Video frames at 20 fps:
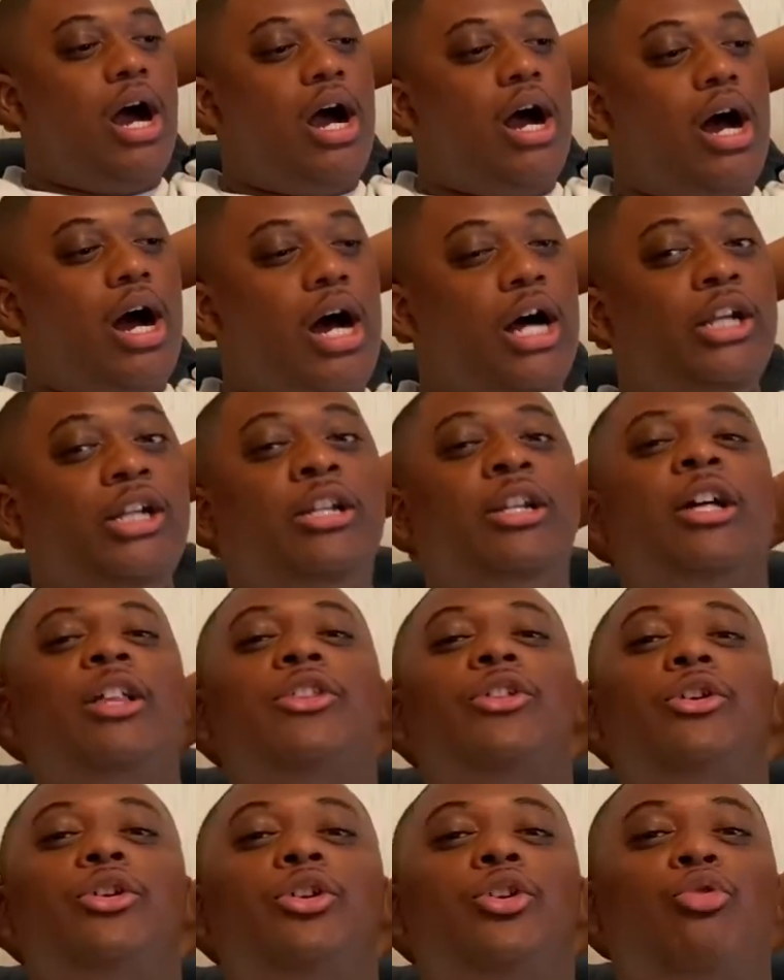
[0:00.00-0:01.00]

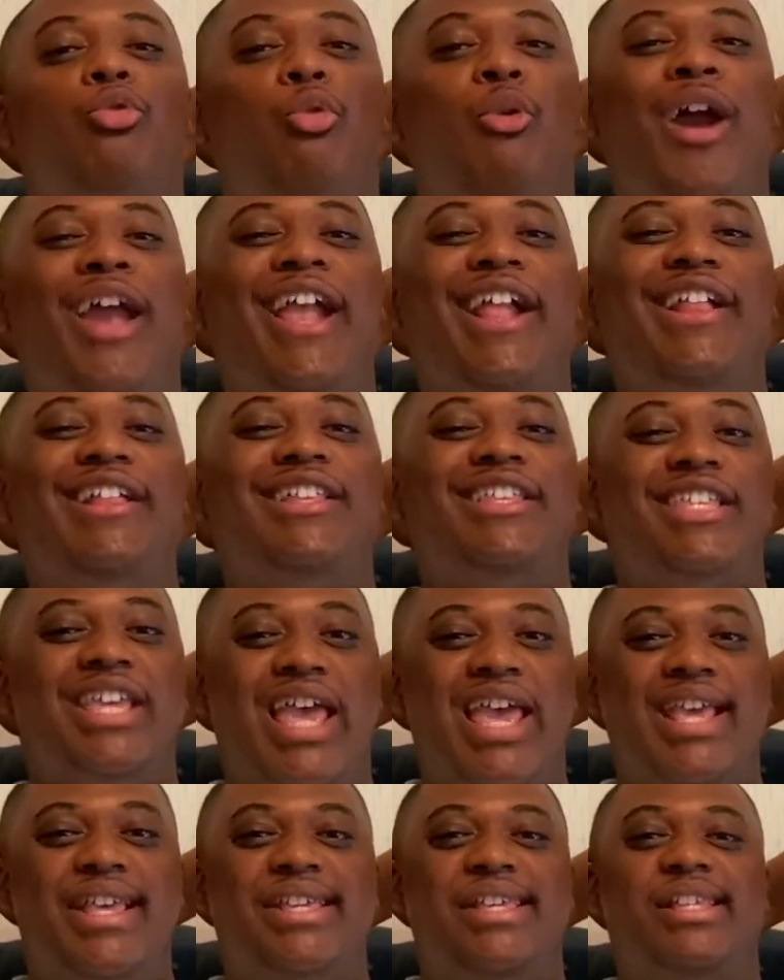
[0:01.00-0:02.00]
another great
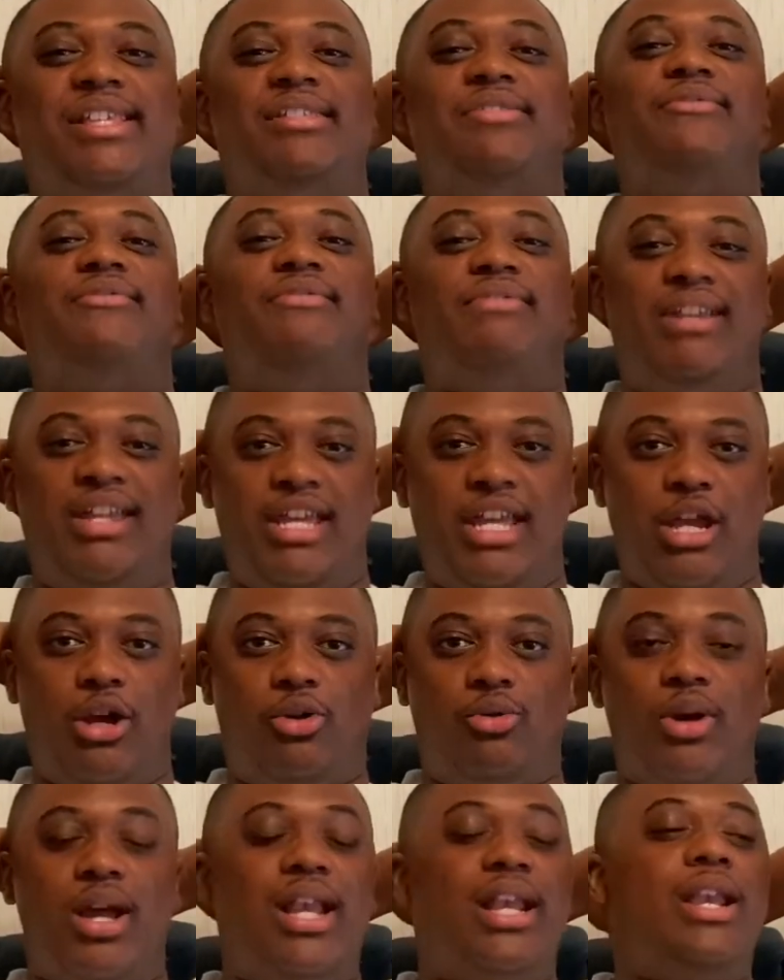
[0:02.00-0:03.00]
taste
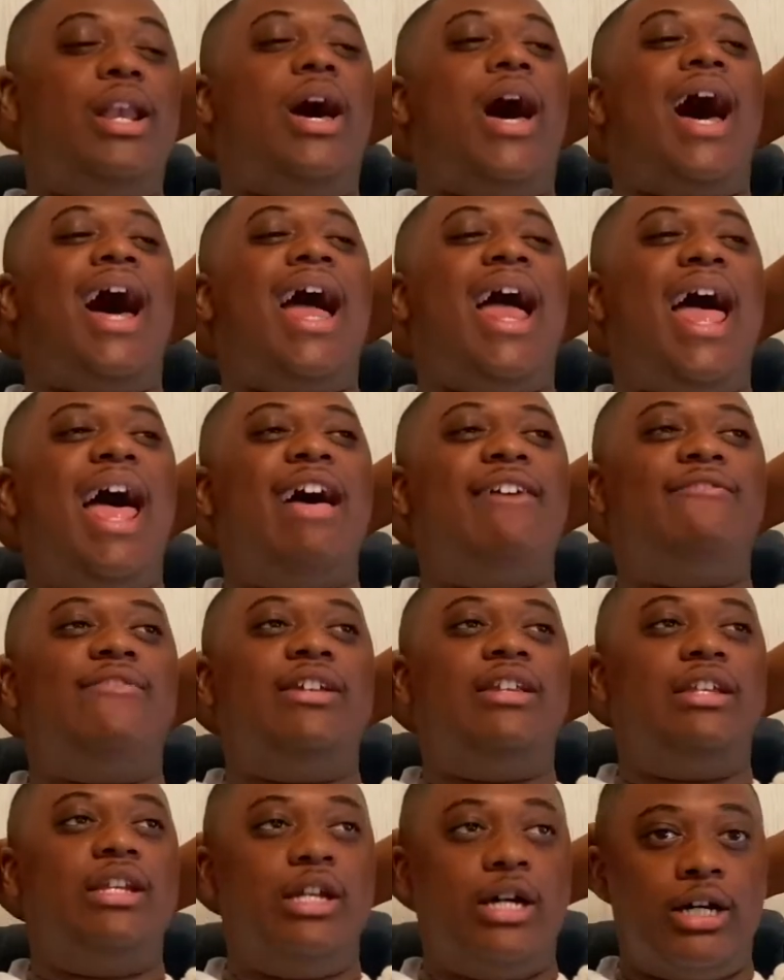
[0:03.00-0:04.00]
video. Now, I
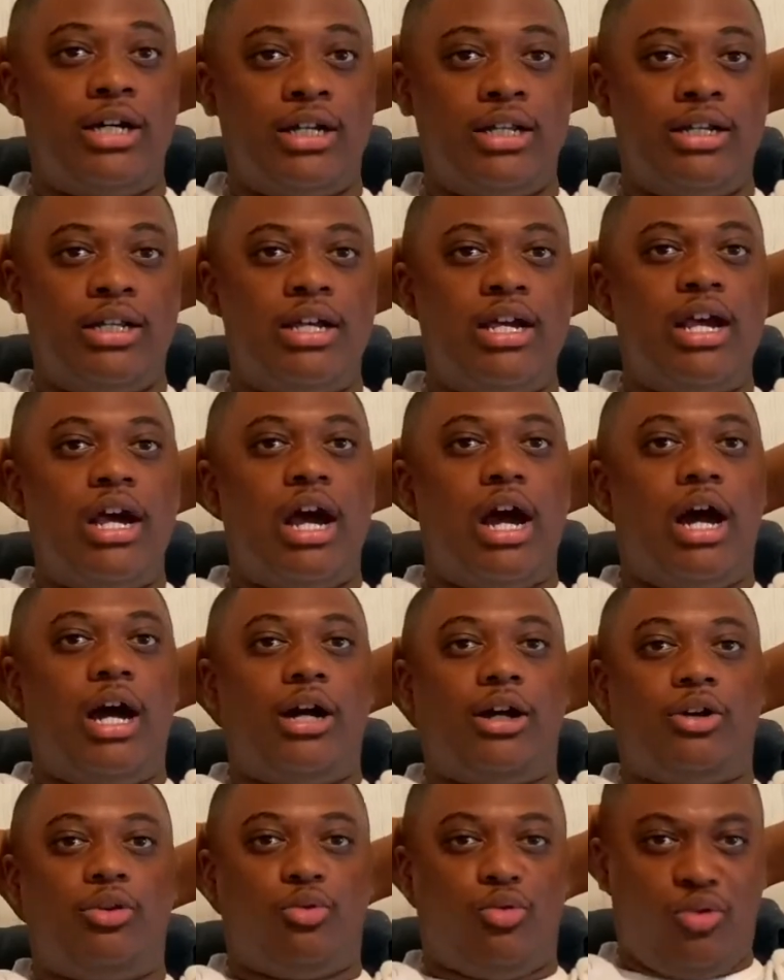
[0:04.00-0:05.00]
haven't done a
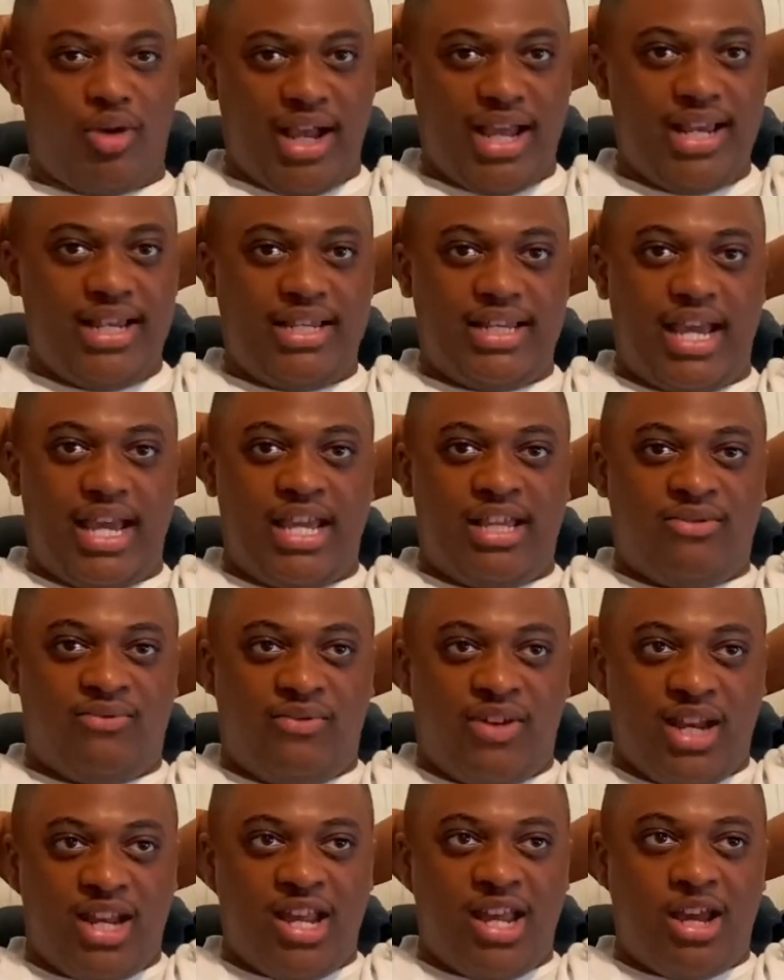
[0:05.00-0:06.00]
great taste
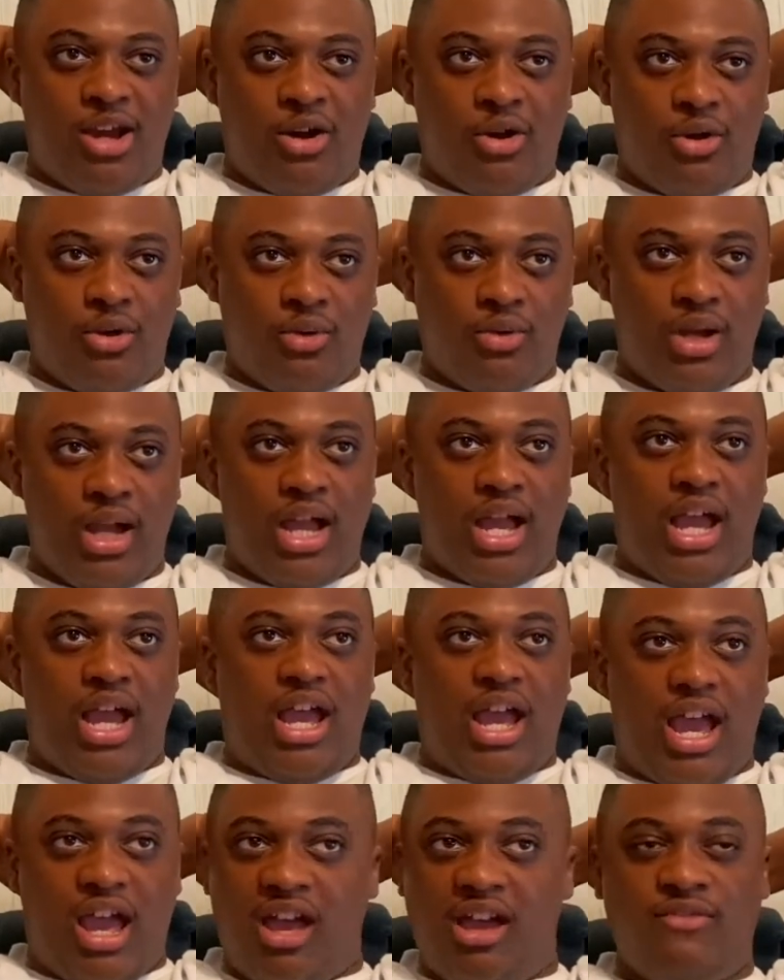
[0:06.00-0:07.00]
video
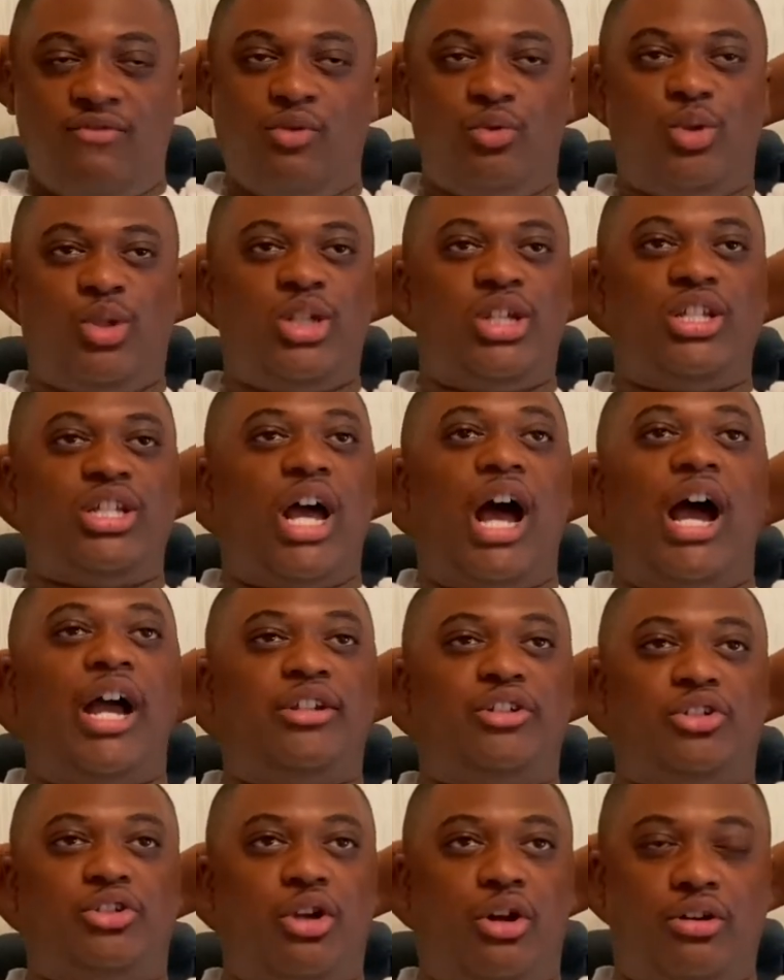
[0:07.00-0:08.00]
ever since I
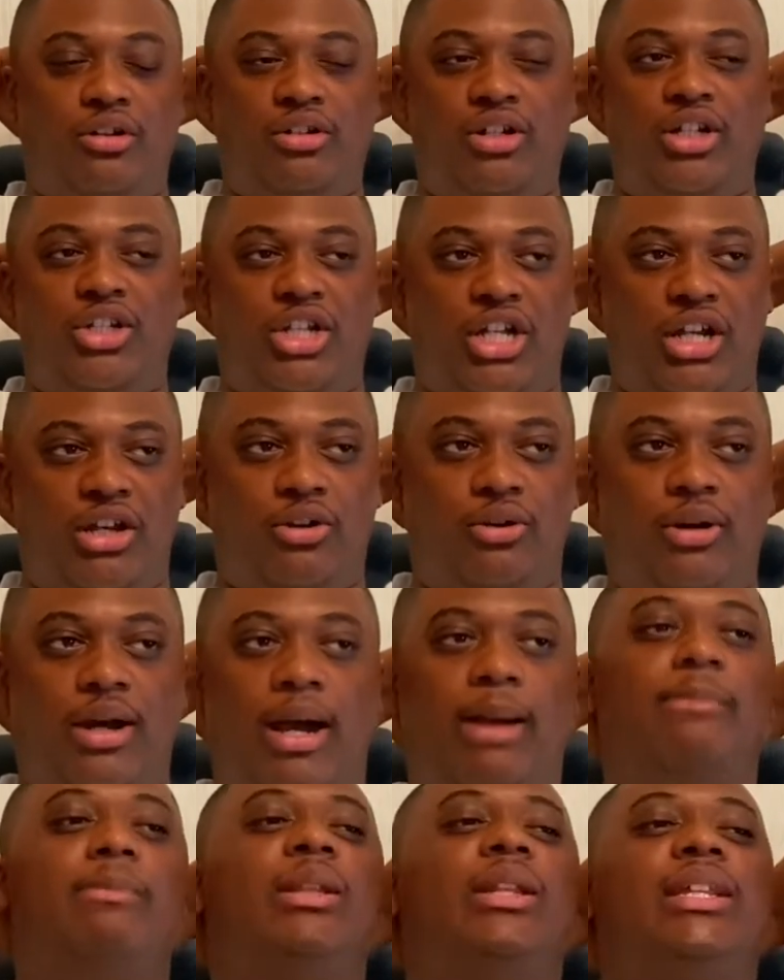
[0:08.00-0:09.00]
started the channel.
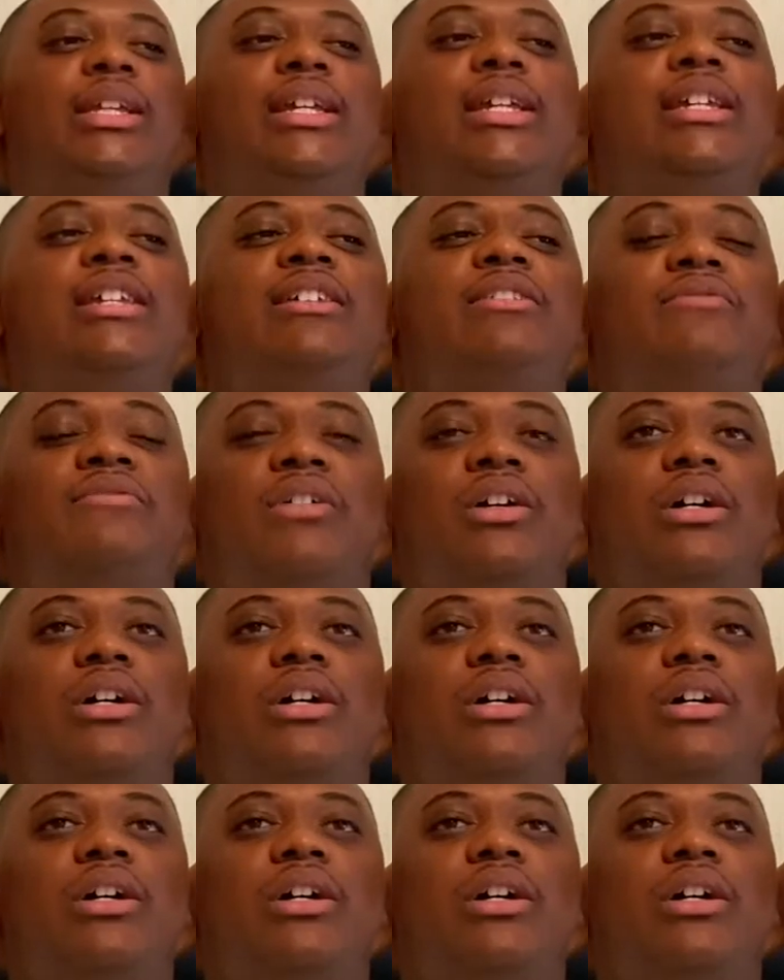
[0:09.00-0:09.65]
I believe